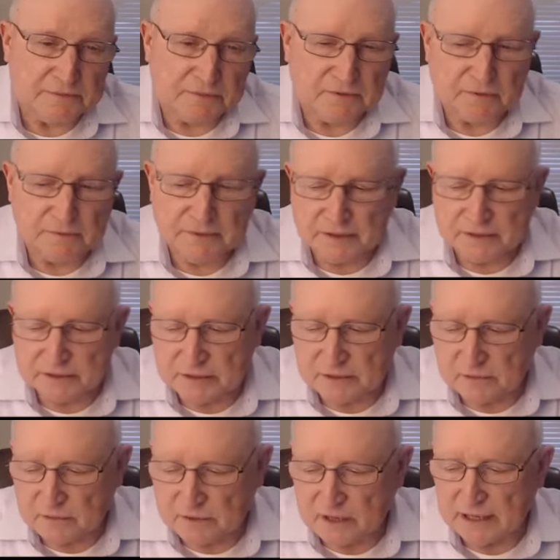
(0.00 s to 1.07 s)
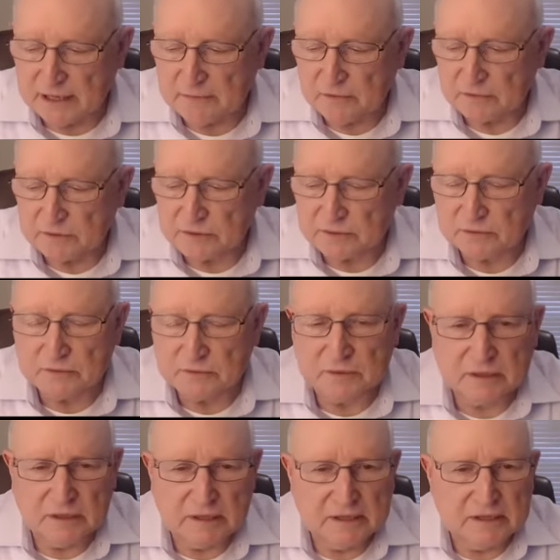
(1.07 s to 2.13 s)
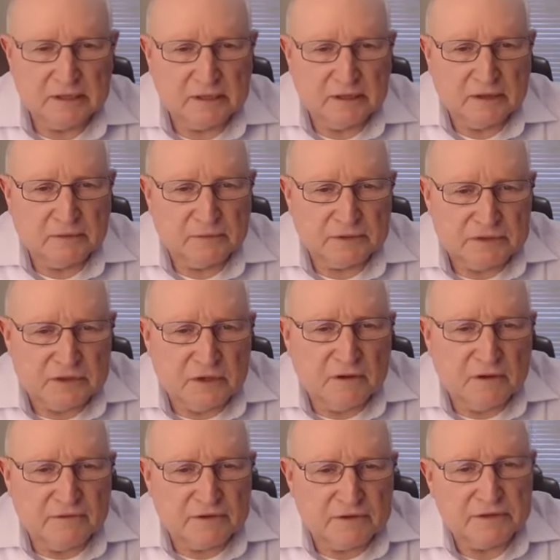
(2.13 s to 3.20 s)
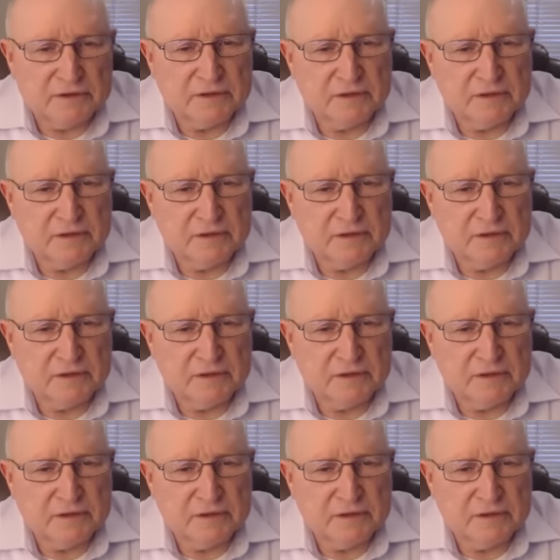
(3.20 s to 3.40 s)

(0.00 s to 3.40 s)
plural, because they were not able to resolve this